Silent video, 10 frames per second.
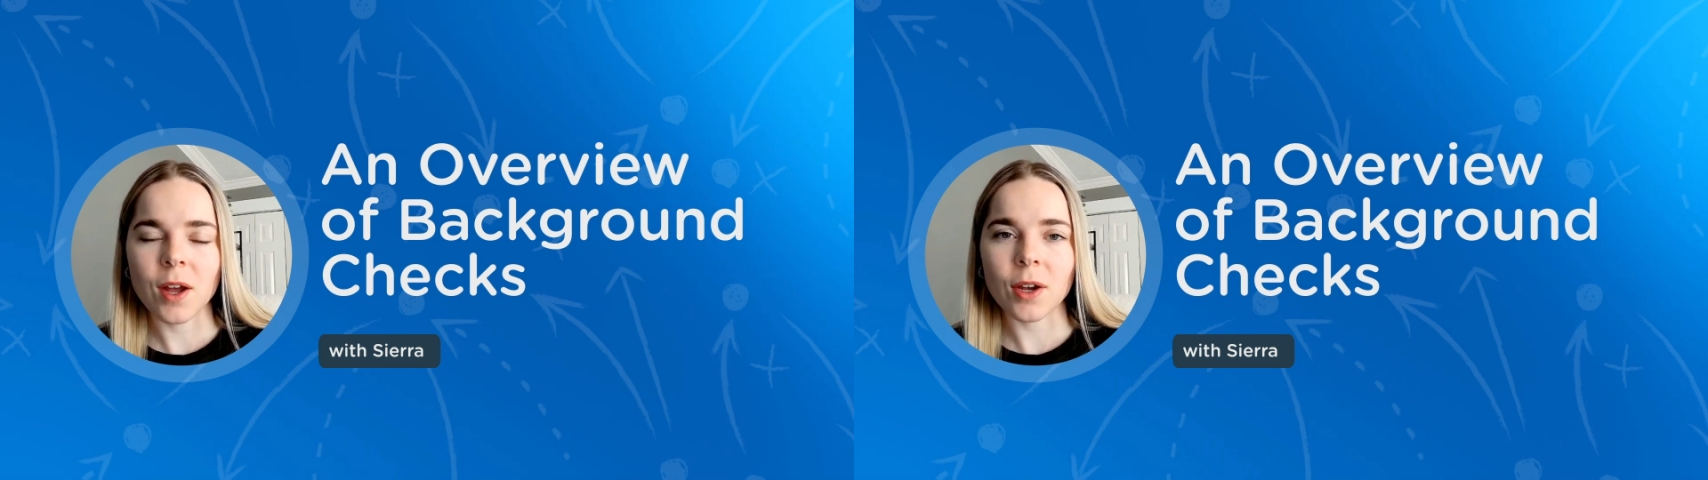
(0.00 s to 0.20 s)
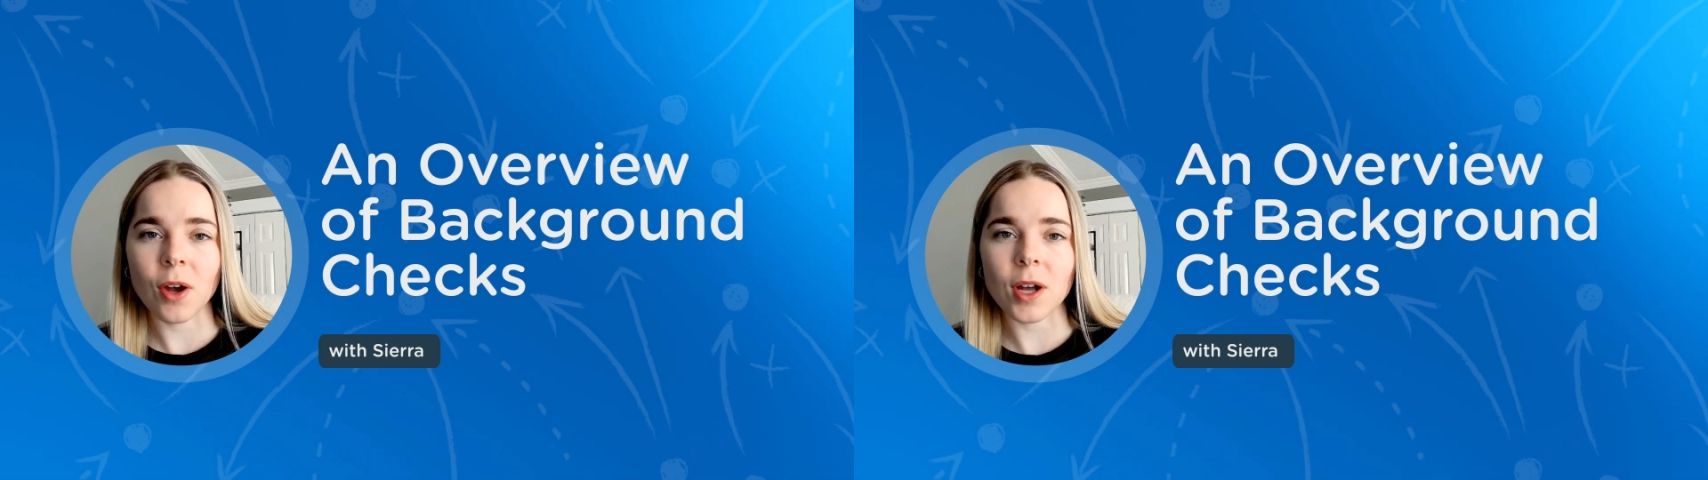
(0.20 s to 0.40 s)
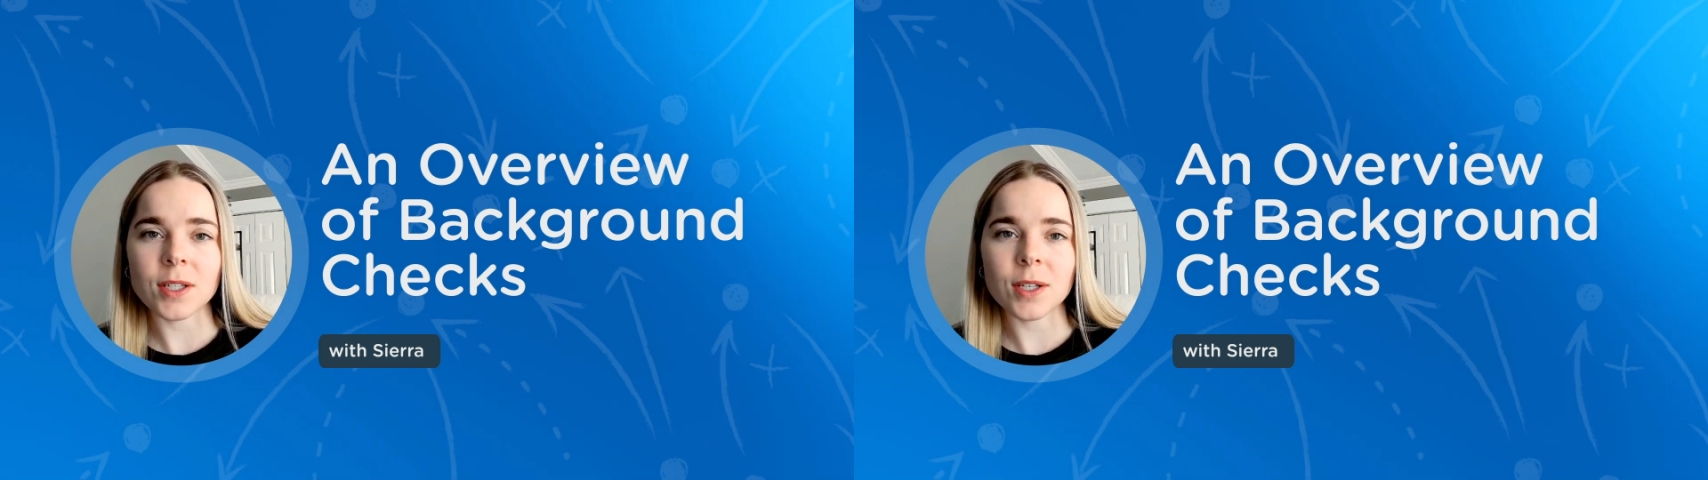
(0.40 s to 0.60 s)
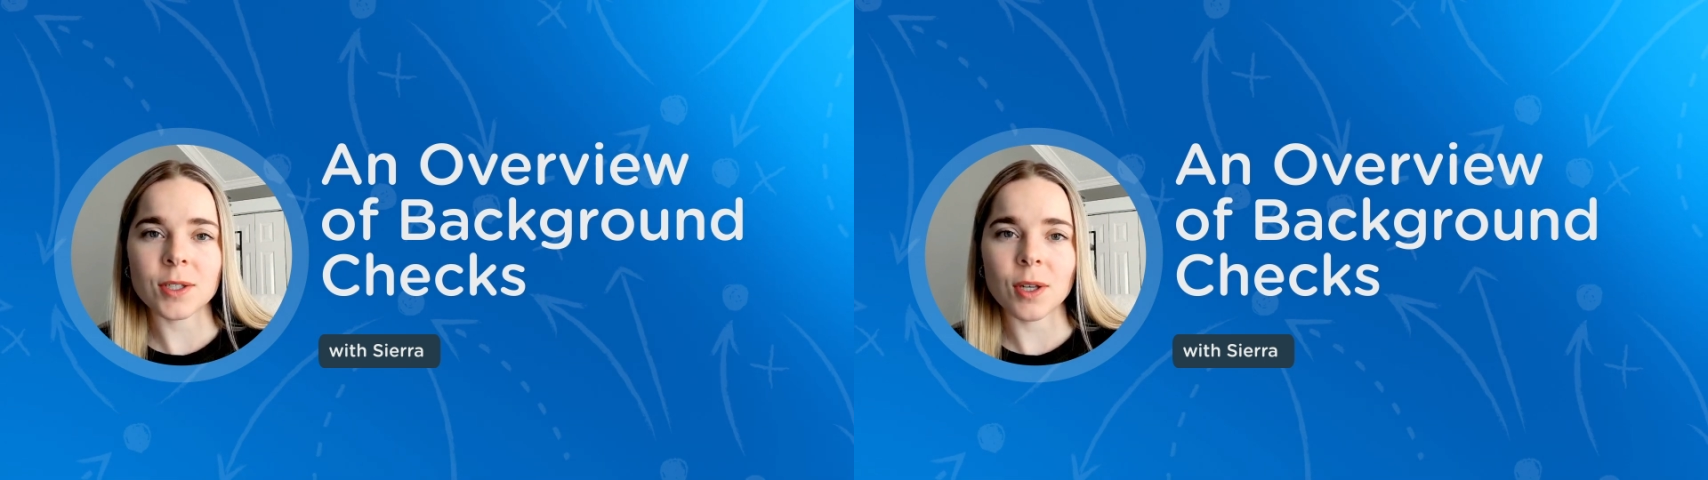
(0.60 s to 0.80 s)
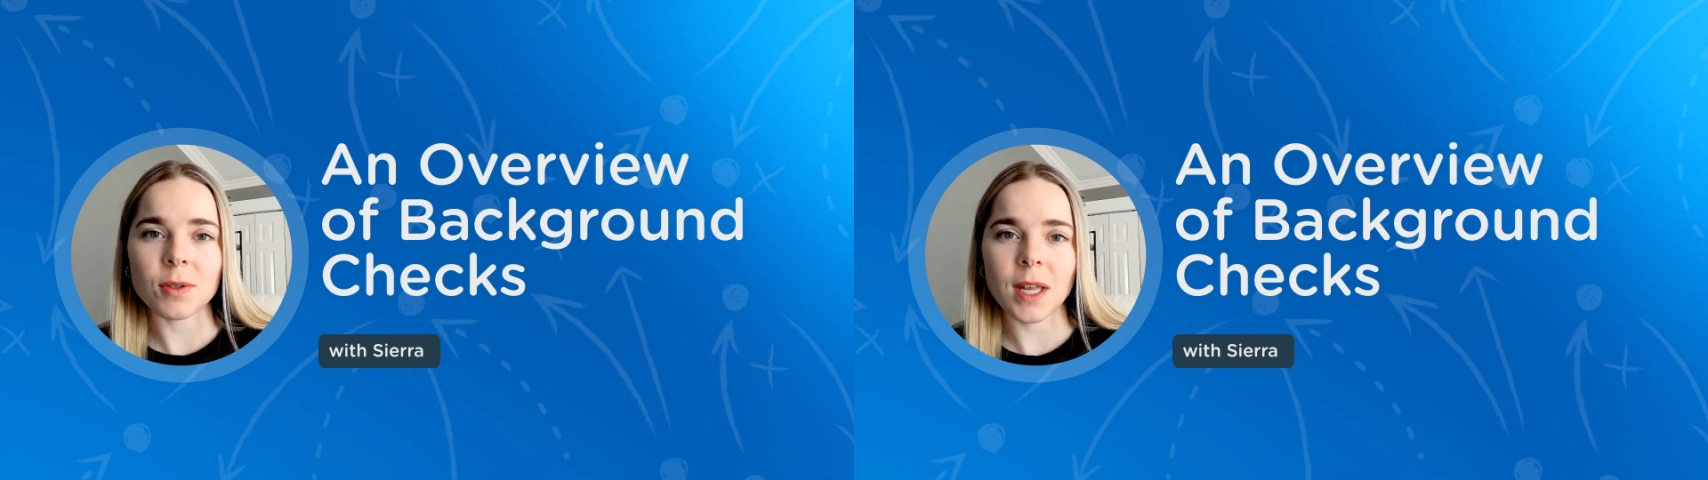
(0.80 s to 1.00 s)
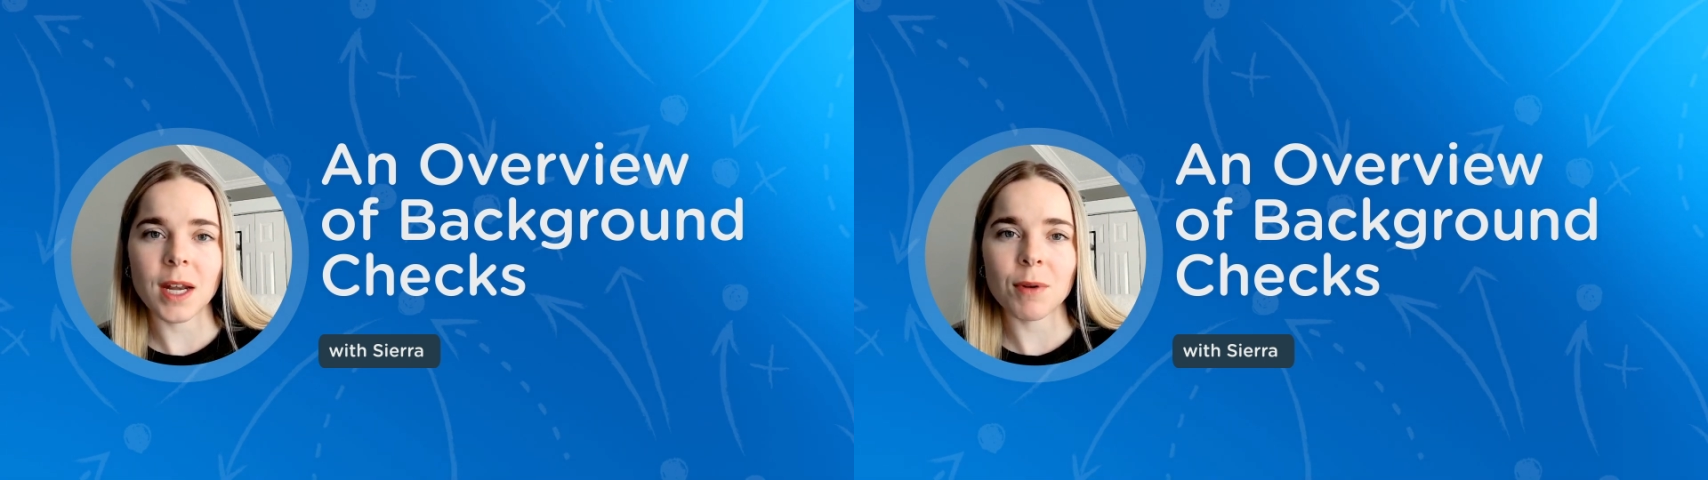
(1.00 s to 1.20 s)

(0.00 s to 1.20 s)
costs associated